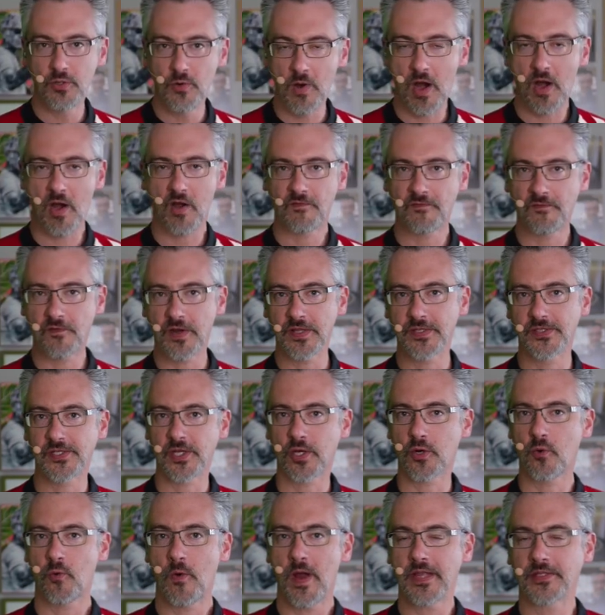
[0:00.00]
our friends at
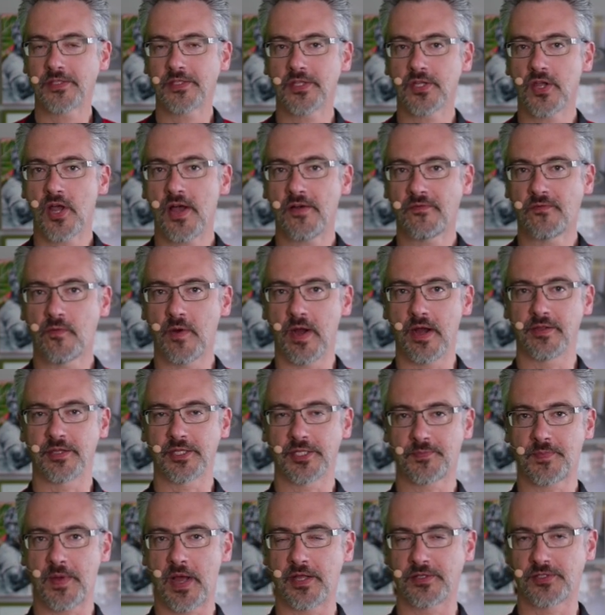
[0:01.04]
Quest Software, the
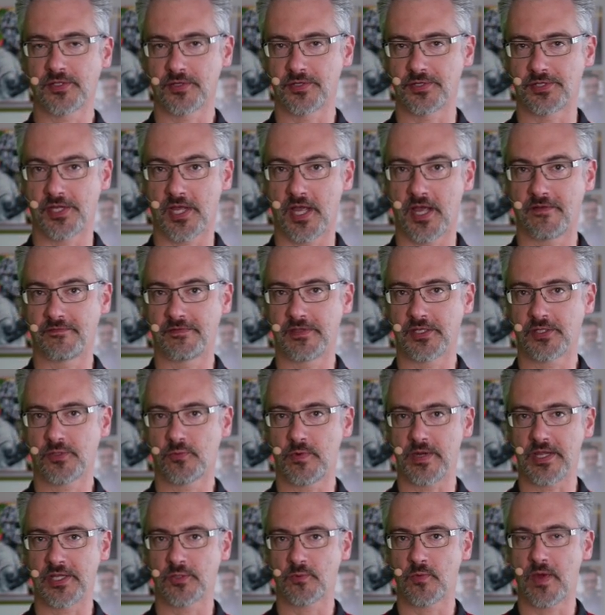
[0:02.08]
sponsors of this
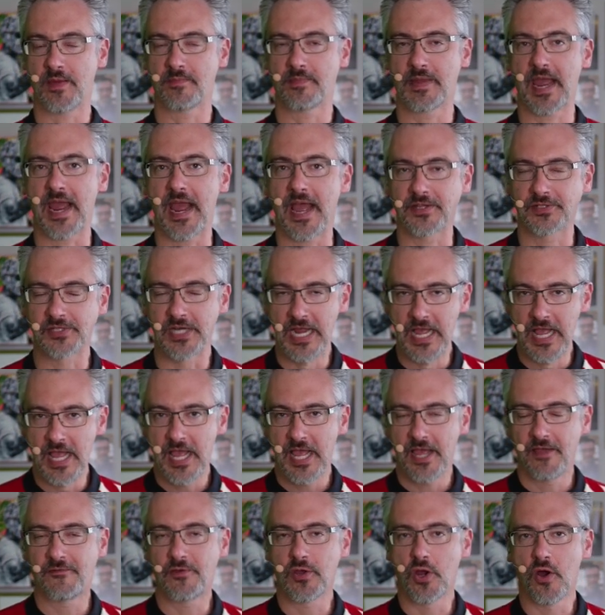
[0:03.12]
week's webcast.
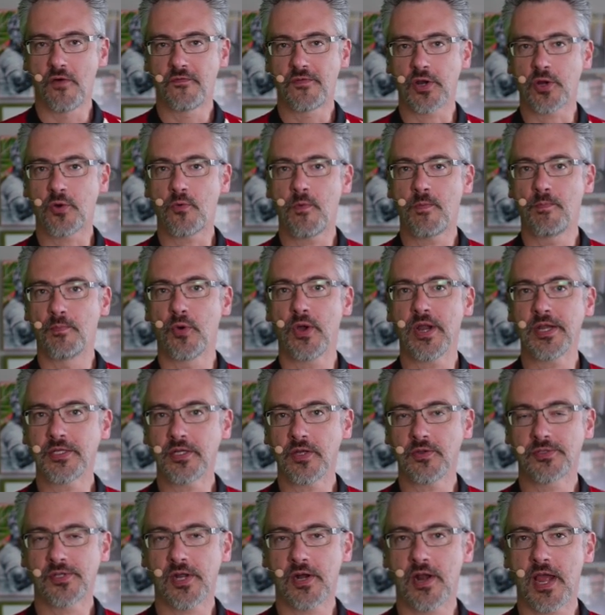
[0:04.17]
If you go over to
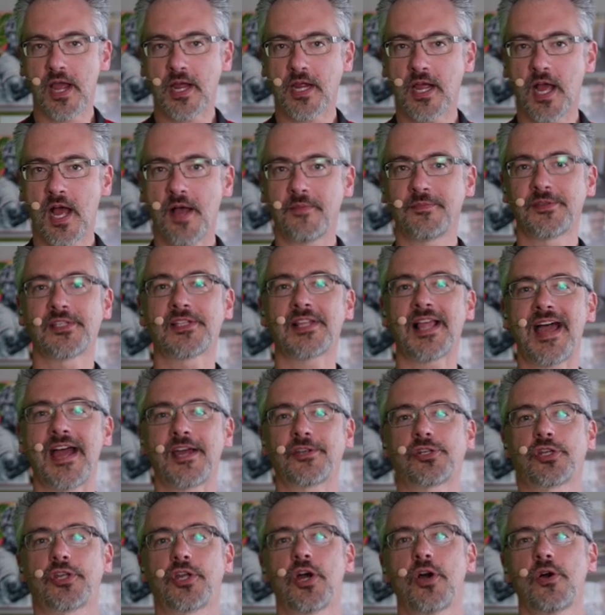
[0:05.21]
brentozar.com
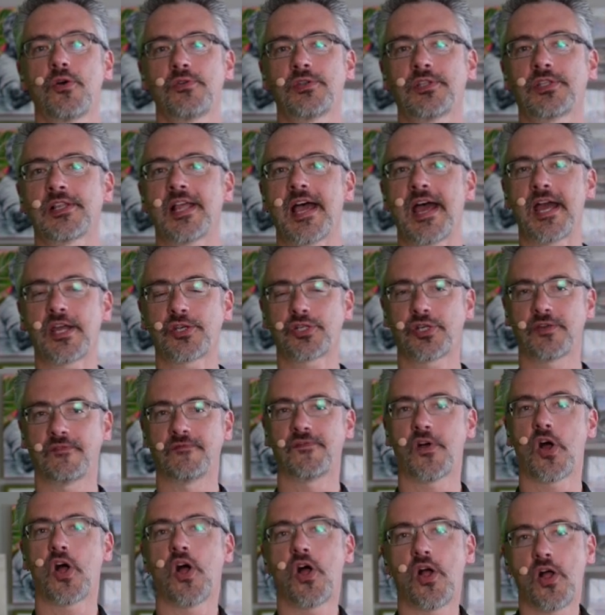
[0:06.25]
slash go slash
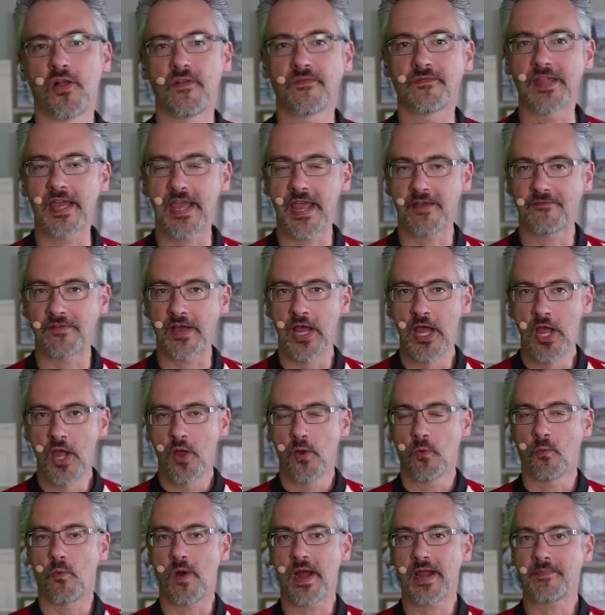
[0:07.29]
evolve, they have a
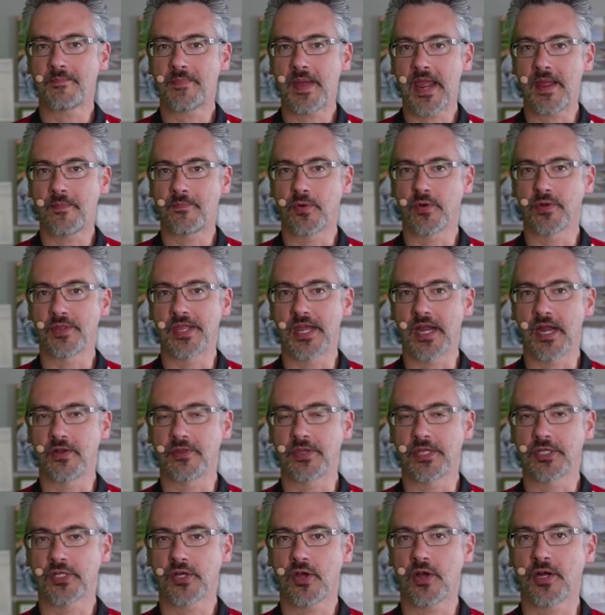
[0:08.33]
white paper there
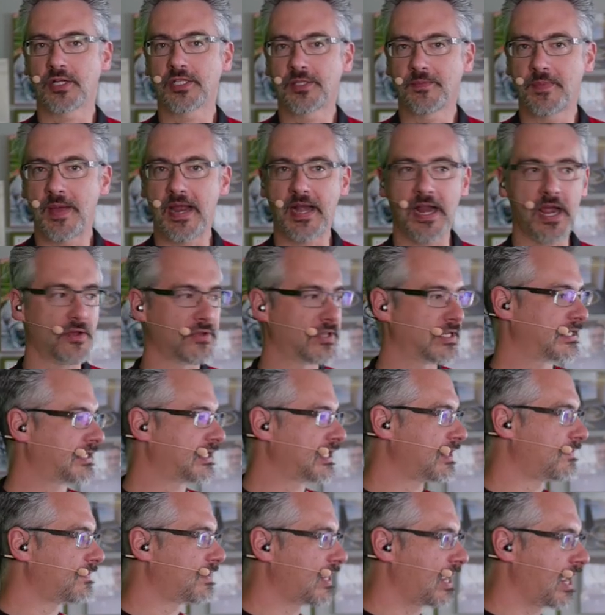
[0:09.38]
that talks about how the
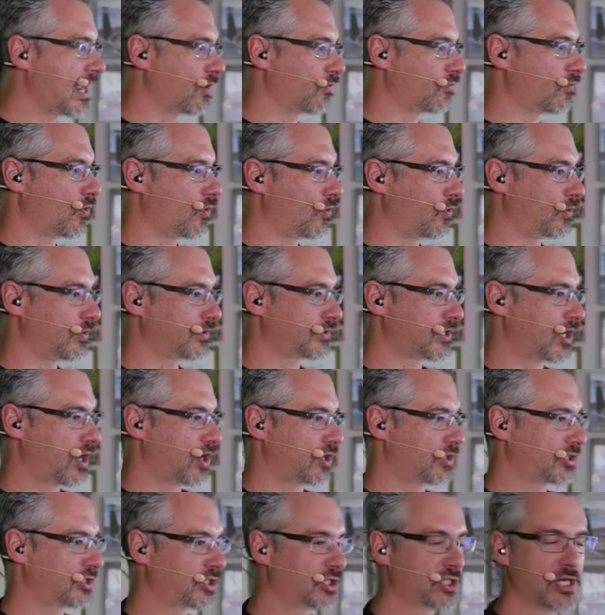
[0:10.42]
DBA roles are
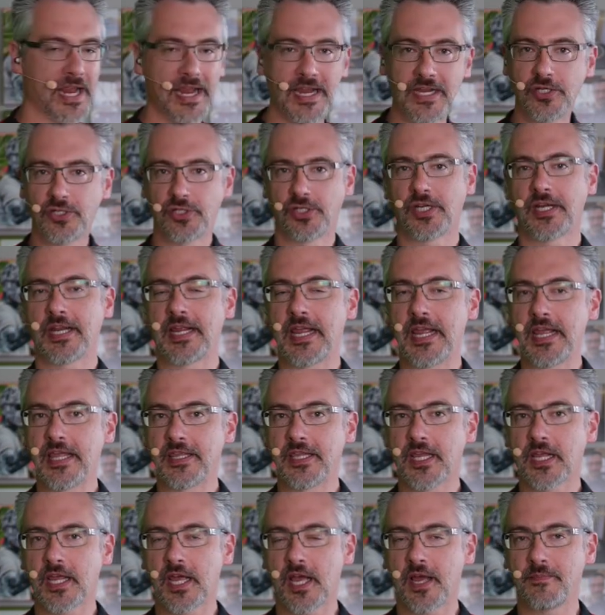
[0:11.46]
changing in
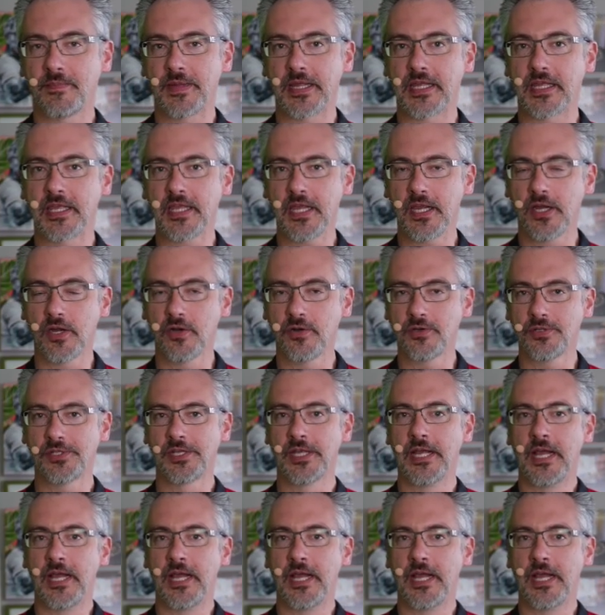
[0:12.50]
the coming years.